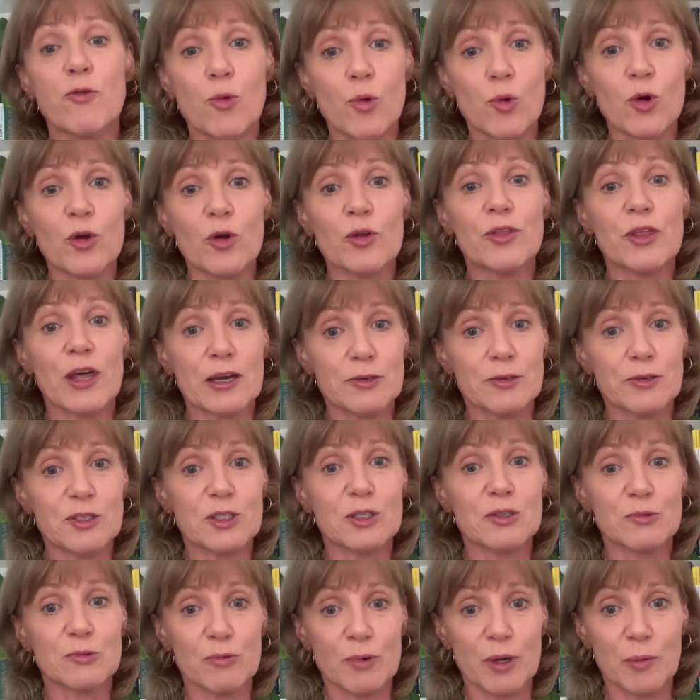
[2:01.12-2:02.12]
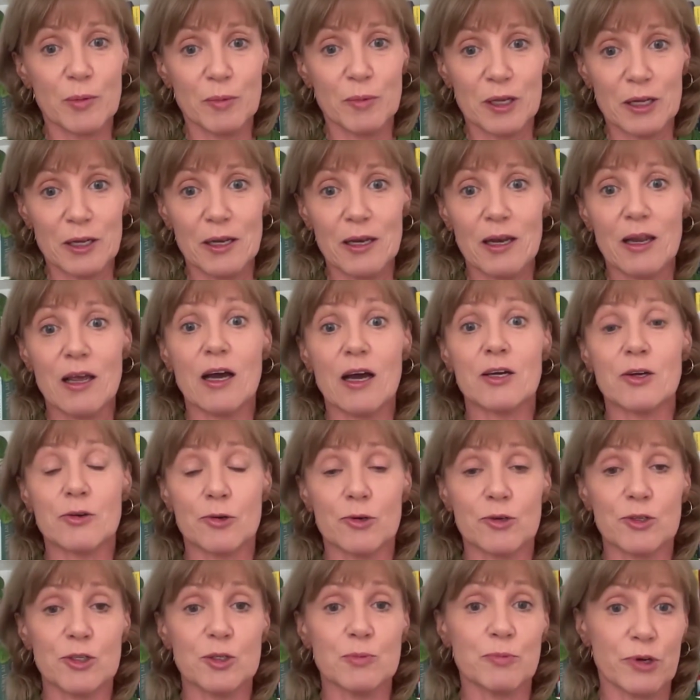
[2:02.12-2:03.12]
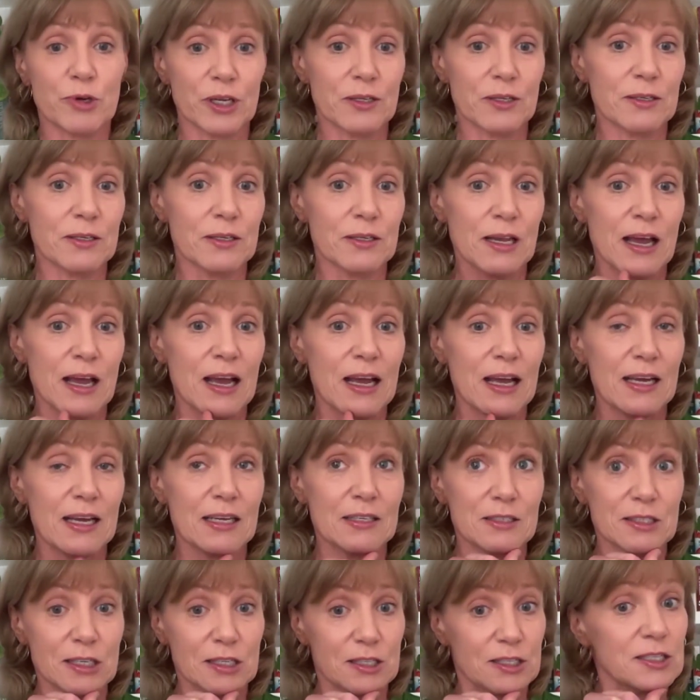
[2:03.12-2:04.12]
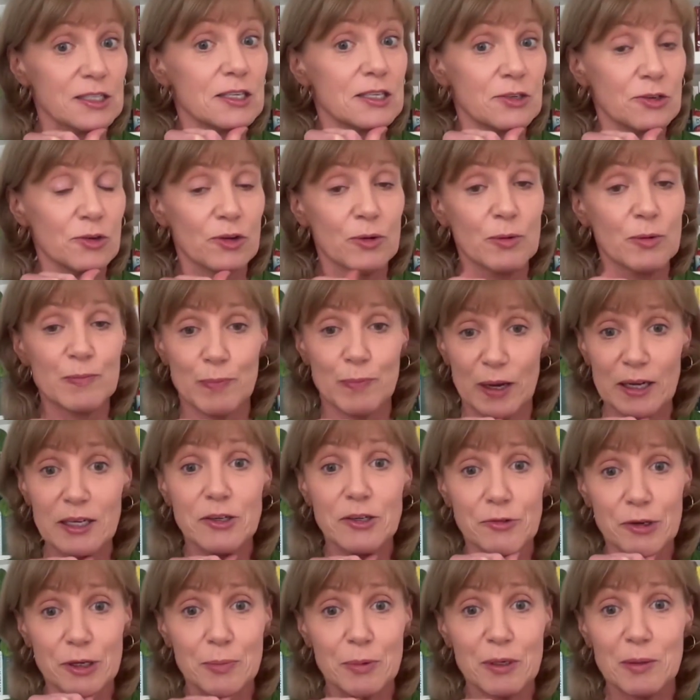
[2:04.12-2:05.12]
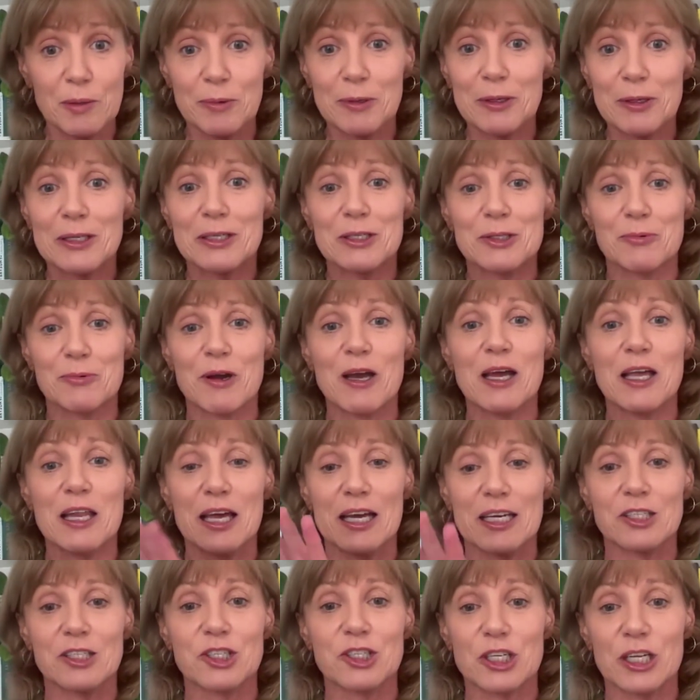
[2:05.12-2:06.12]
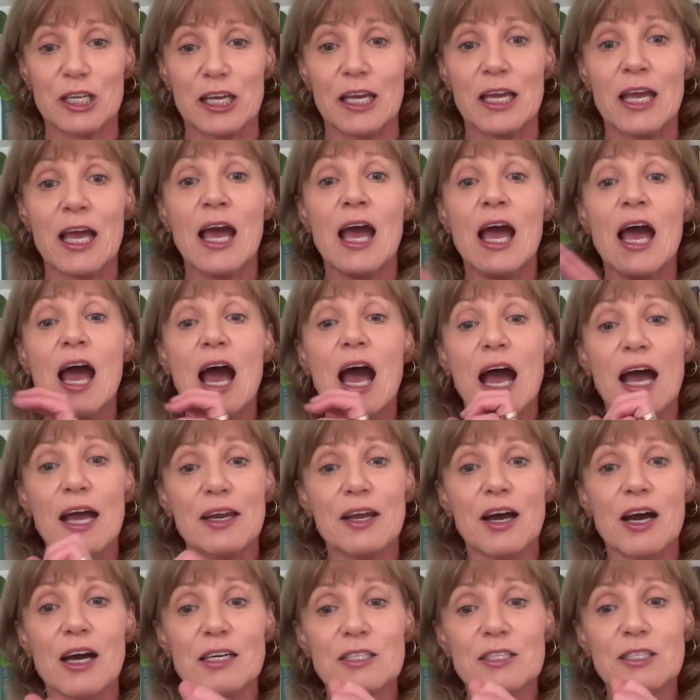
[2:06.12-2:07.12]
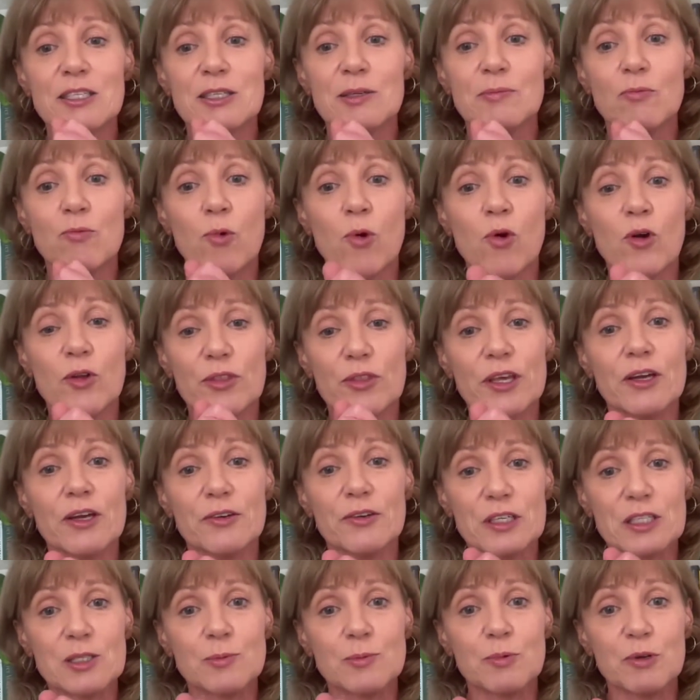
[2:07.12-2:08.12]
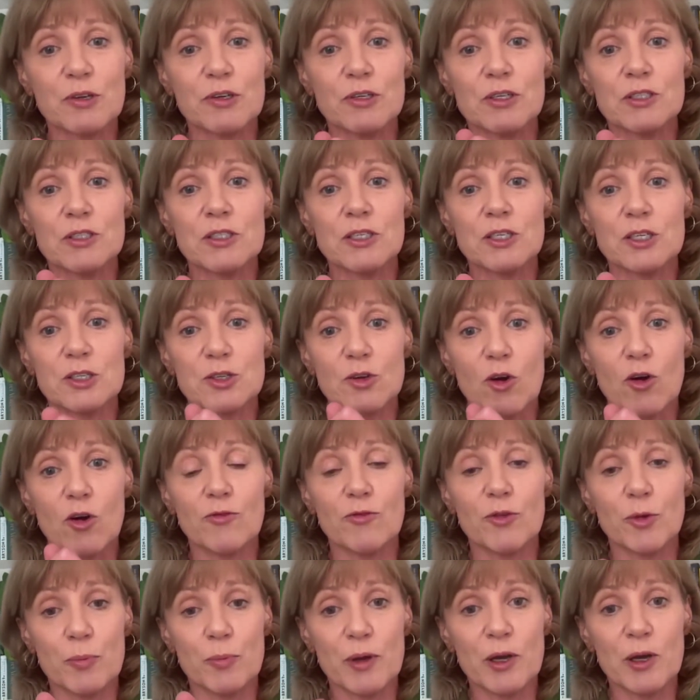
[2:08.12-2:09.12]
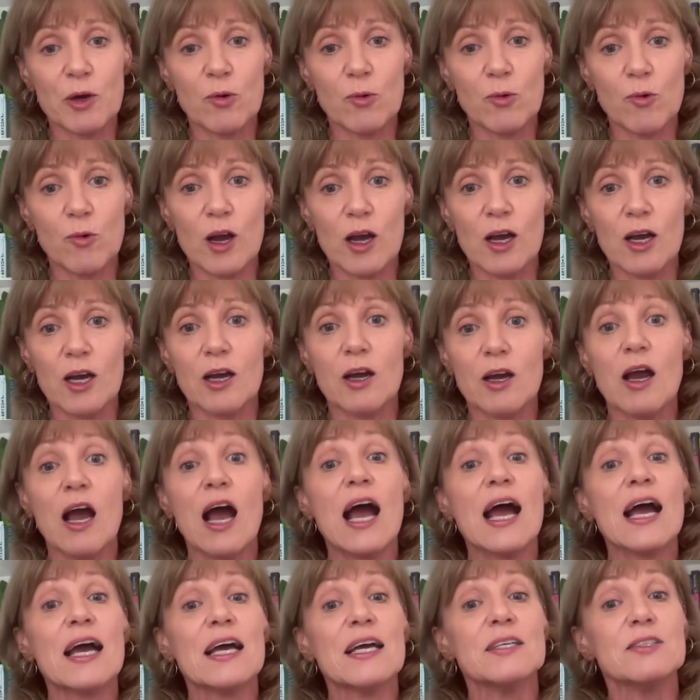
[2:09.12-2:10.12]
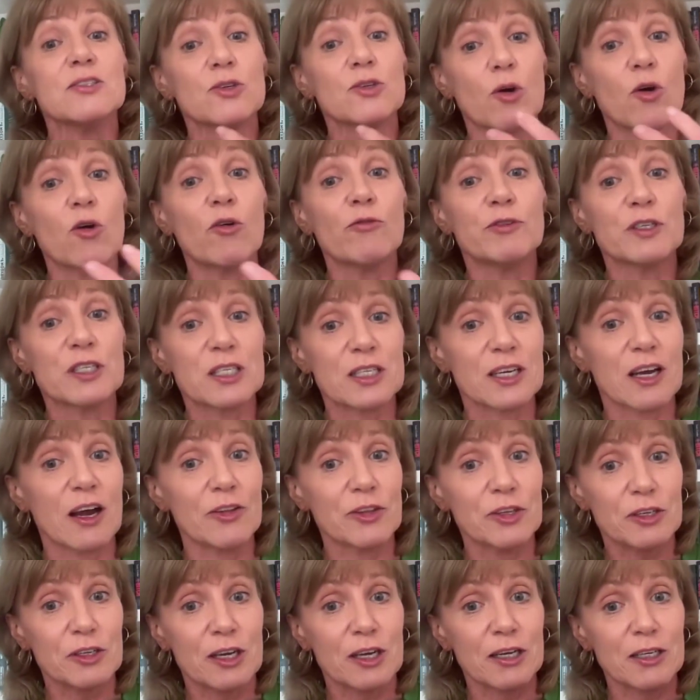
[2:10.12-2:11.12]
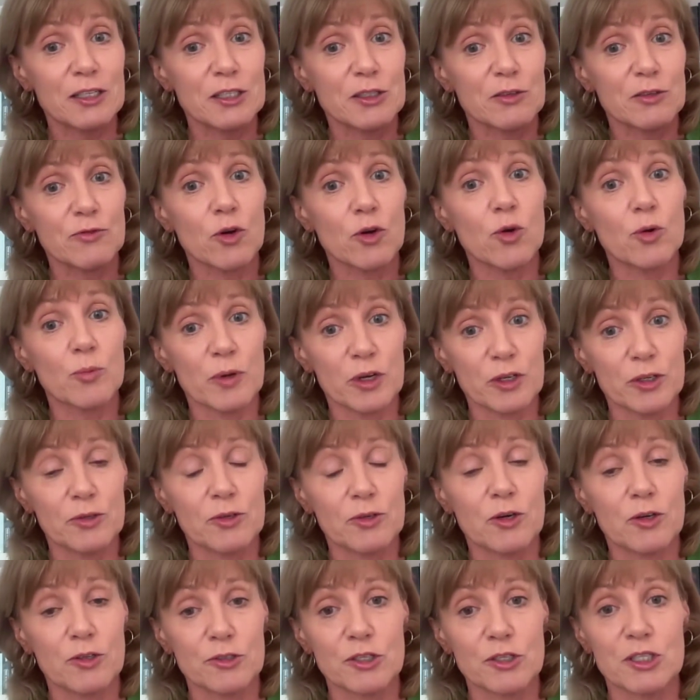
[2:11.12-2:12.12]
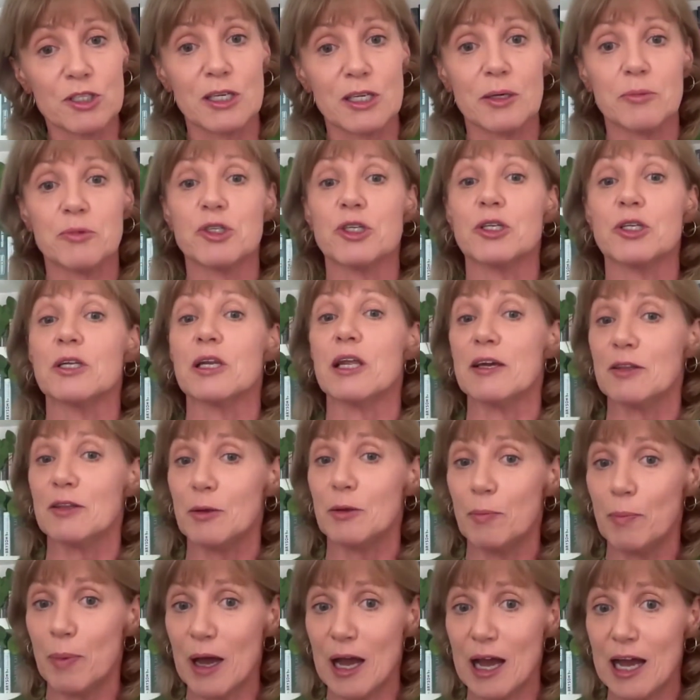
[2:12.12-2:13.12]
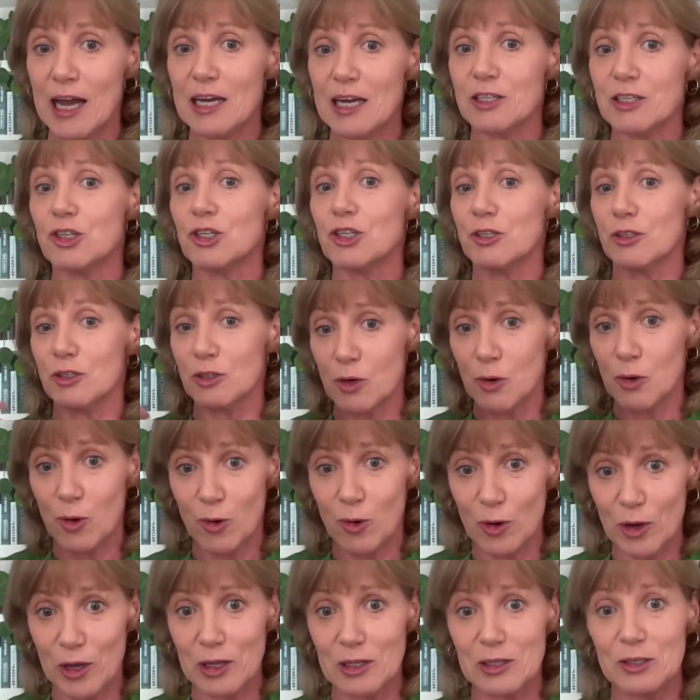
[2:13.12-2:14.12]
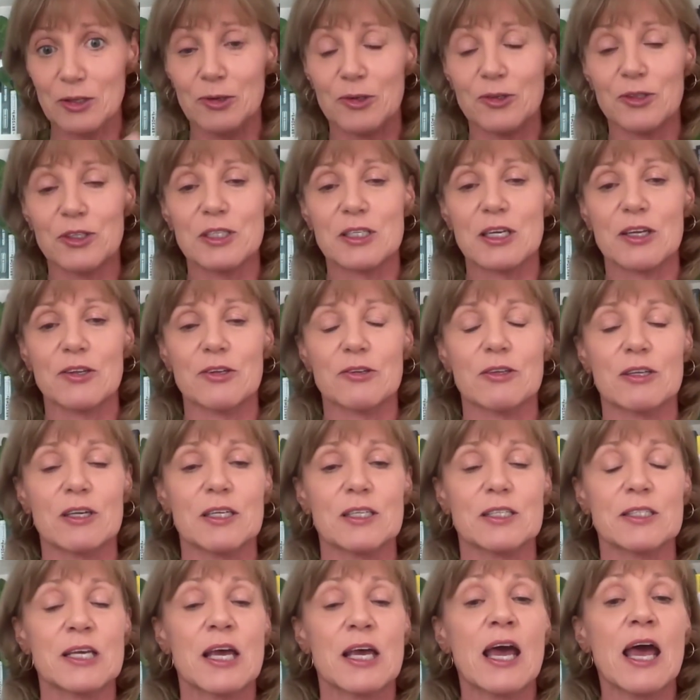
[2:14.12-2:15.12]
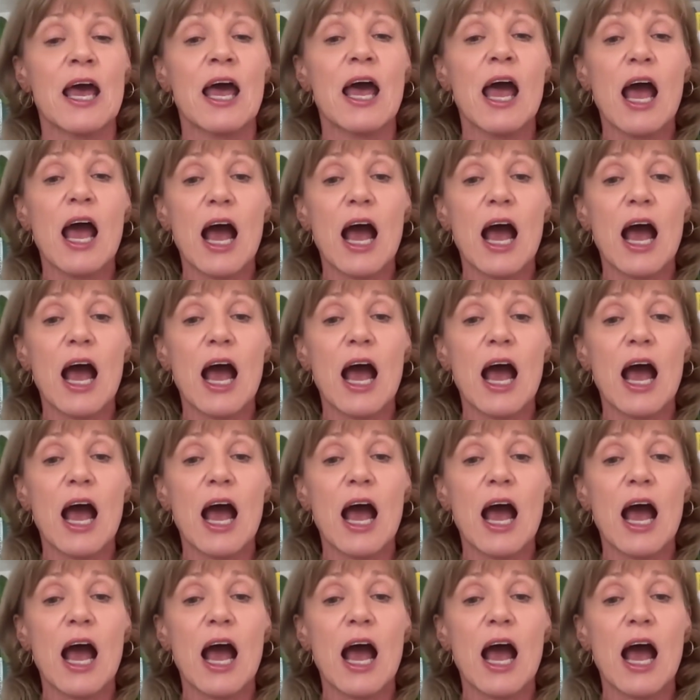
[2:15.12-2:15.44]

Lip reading: 4,000 women across Britain and 16 non-binary people as well, actually, and asked them what their experiences of the pill were, and obviously other kinds of hormonal contraception like the patch and the coil and all these other things.